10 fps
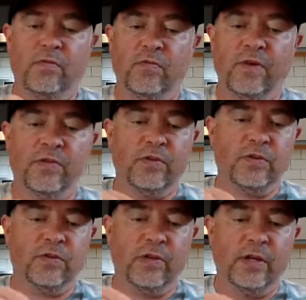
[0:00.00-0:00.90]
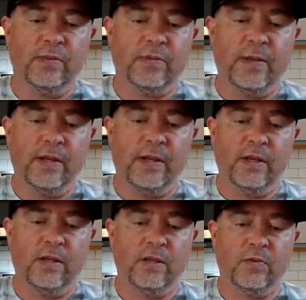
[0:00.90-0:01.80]
Rivers, streams,
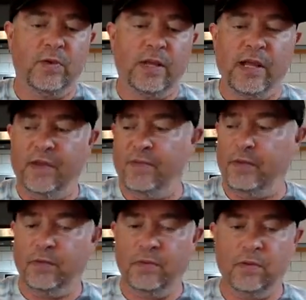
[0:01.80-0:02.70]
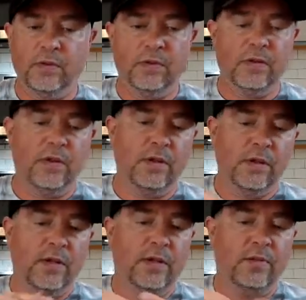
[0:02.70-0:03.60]
ponds, what have you.
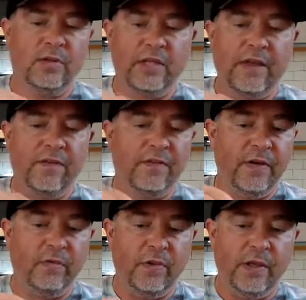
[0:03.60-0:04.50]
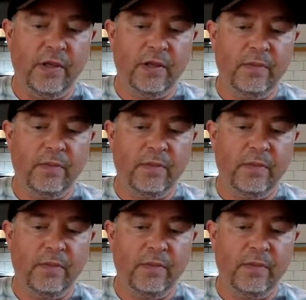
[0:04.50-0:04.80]
Just have fun with it.